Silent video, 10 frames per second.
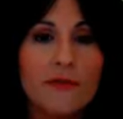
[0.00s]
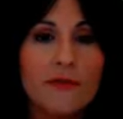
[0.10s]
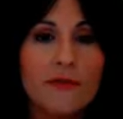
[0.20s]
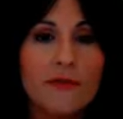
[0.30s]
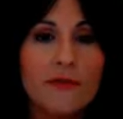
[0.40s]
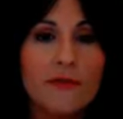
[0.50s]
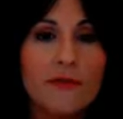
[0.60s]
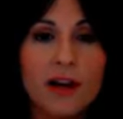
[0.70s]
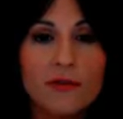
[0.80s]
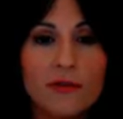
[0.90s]
it's one of my
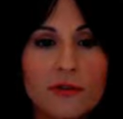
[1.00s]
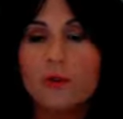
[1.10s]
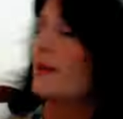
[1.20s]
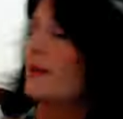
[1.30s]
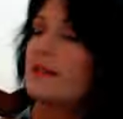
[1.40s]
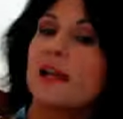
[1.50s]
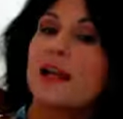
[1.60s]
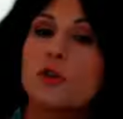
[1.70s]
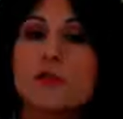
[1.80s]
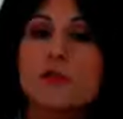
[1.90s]
favorites, one of my
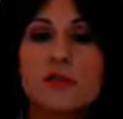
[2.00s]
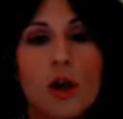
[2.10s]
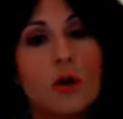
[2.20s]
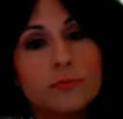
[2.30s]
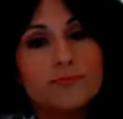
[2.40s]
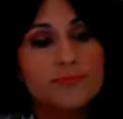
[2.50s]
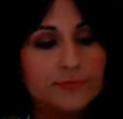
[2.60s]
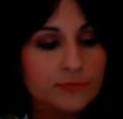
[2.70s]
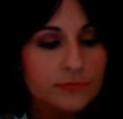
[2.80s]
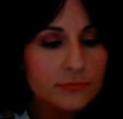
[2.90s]
standards, so
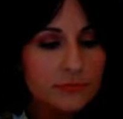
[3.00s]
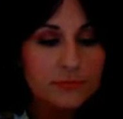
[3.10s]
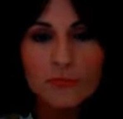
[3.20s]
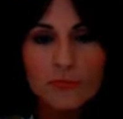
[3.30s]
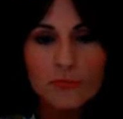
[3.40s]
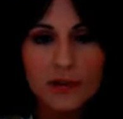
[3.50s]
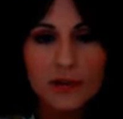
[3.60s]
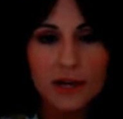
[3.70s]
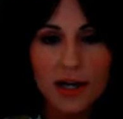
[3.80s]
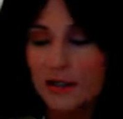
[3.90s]

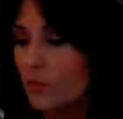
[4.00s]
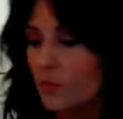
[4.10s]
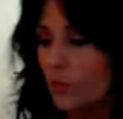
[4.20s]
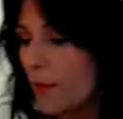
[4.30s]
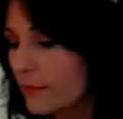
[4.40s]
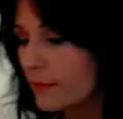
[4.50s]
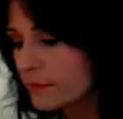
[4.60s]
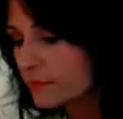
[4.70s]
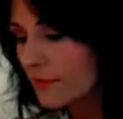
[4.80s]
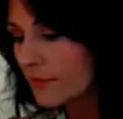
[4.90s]
that is one of my
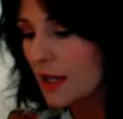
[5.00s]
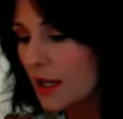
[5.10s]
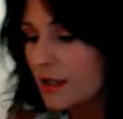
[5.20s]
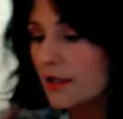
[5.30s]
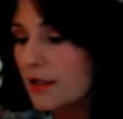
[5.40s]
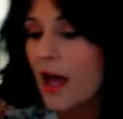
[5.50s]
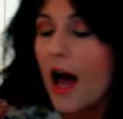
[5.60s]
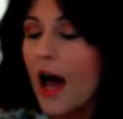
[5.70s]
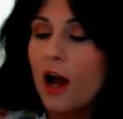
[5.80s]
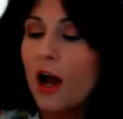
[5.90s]
things.
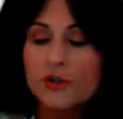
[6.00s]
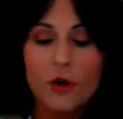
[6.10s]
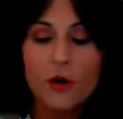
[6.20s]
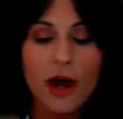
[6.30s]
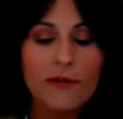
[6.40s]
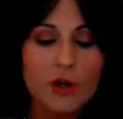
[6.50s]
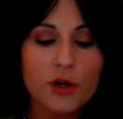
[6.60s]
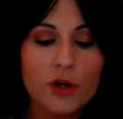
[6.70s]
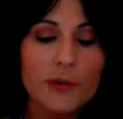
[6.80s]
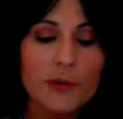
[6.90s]
I also have a
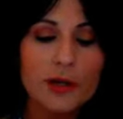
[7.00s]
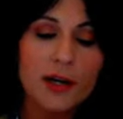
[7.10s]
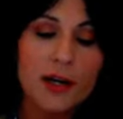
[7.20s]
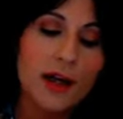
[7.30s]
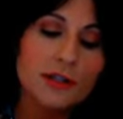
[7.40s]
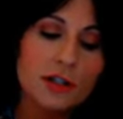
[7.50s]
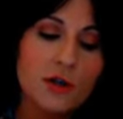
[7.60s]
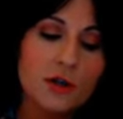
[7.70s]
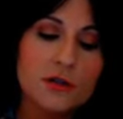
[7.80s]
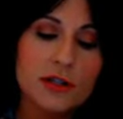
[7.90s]
treatment that I like to
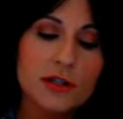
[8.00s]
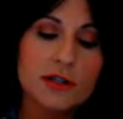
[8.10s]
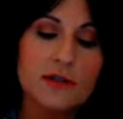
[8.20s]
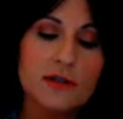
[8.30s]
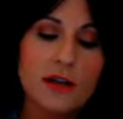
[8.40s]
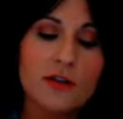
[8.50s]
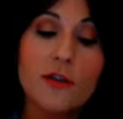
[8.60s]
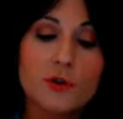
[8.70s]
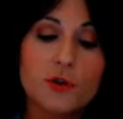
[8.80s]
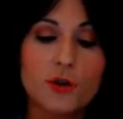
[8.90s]
use. This is
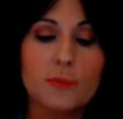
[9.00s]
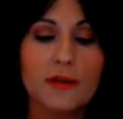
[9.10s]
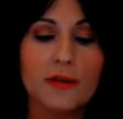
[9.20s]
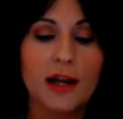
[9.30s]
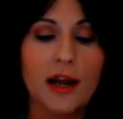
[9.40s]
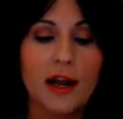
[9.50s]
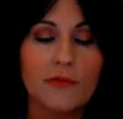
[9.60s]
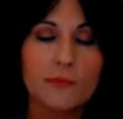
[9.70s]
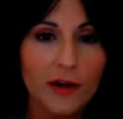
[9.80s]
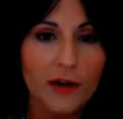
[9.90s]
another treatment that I had
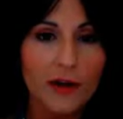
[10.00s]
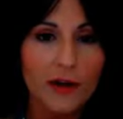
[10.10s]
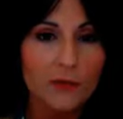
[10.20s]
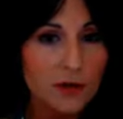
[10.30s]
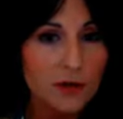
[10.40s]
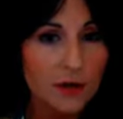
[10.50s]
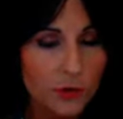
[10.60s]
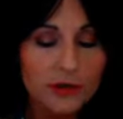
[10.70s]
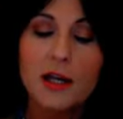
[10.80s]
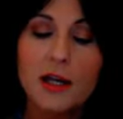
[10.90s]
before I found this other
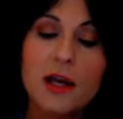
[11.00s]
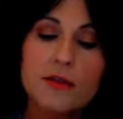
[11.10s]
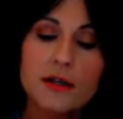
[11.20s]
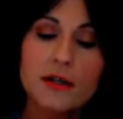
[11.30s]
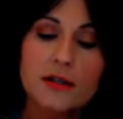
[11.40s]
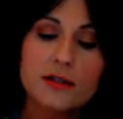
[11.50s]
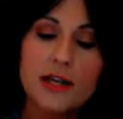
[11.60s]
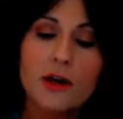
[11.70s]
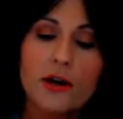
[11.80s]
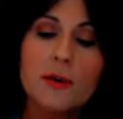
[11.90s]
one. The
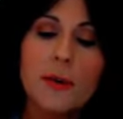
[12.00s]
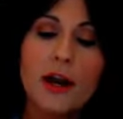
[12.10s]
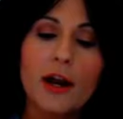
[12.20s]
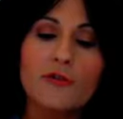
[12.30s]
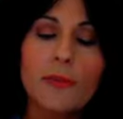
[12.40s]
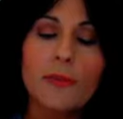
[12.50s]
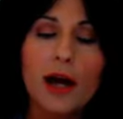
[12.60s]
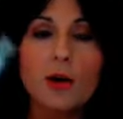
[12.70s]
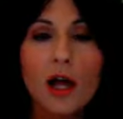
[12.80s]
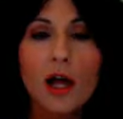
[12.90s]
Sarah Repair from
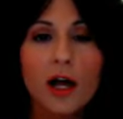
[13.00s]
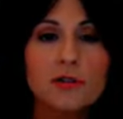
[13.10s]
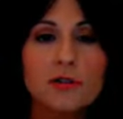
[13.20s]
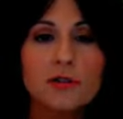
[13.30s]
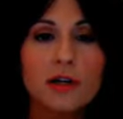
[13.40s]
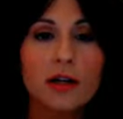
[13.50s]
Biolodge,